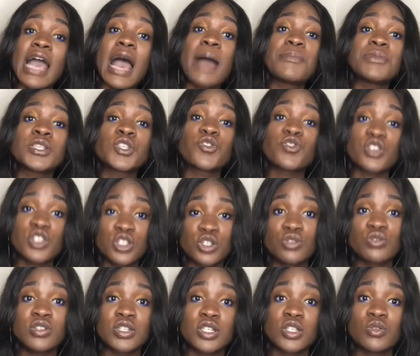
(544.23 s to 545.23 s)
happens for the
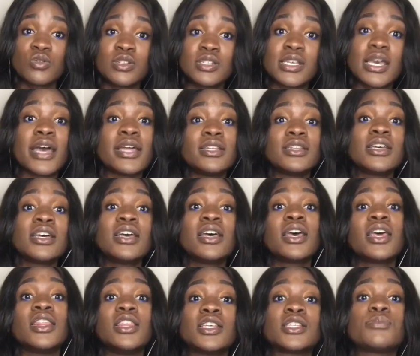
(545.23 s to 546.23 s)
students who attend
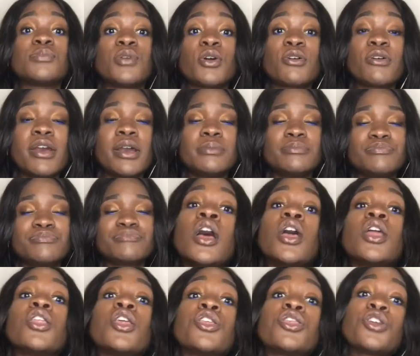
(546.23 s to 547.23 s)
this program?
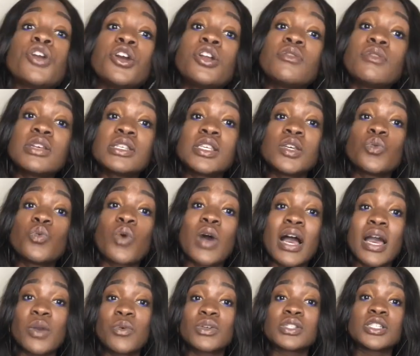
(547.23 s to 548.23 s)
The third reason
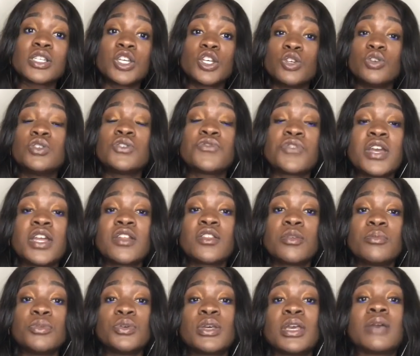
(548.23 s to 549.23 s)
why I wasn't a huge fan of
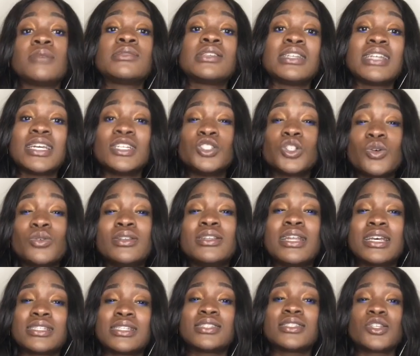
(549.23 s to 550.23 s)
the boot camps and I don't
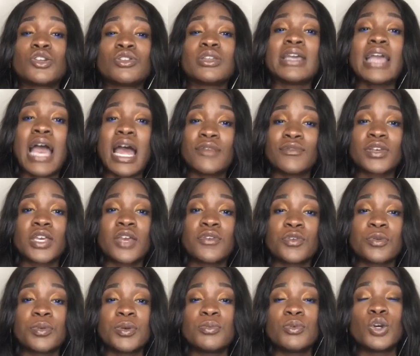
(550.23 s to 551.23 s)
necessarily advocate
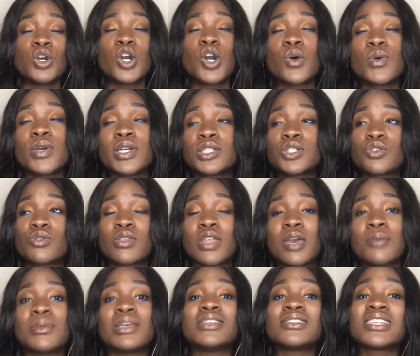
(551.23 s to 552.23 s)
for people going to
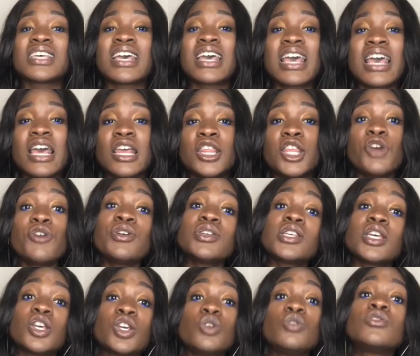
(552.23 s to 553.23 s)
them is there is
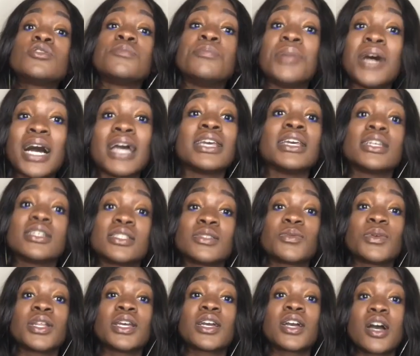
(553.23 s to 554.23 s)
a huge bias
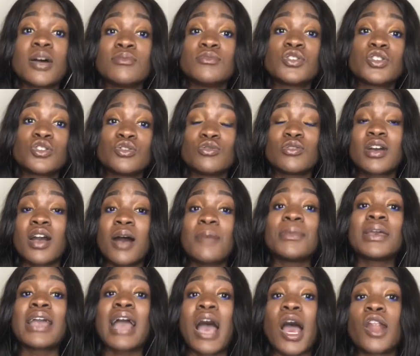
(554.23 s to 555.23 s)
when it comes to
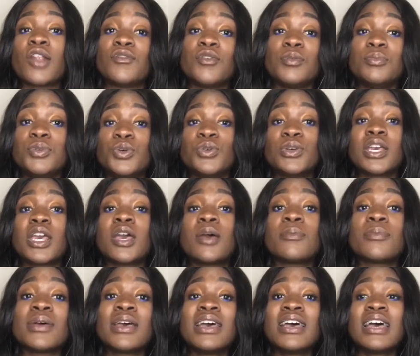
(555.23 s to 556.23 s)
coming out of a boot
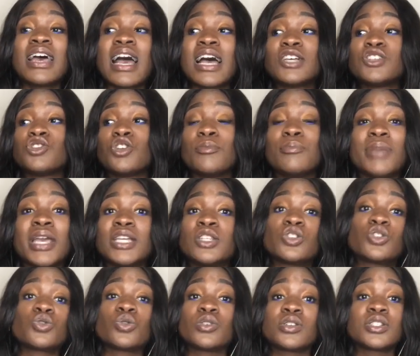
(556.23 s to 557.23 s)
camp as your main
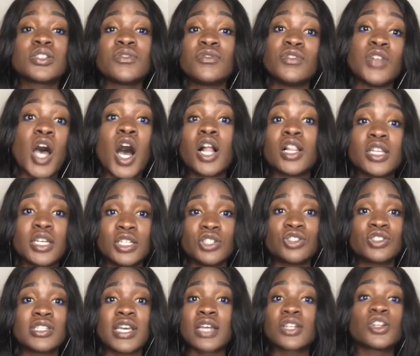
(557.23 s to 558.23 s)
source of
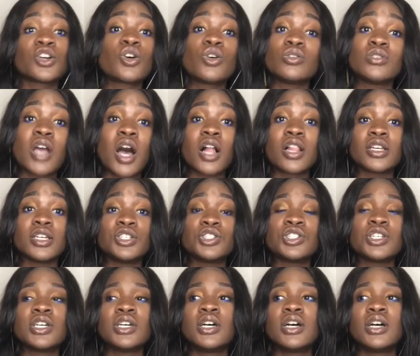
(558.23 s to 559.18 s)
knowledge, technical knowledge.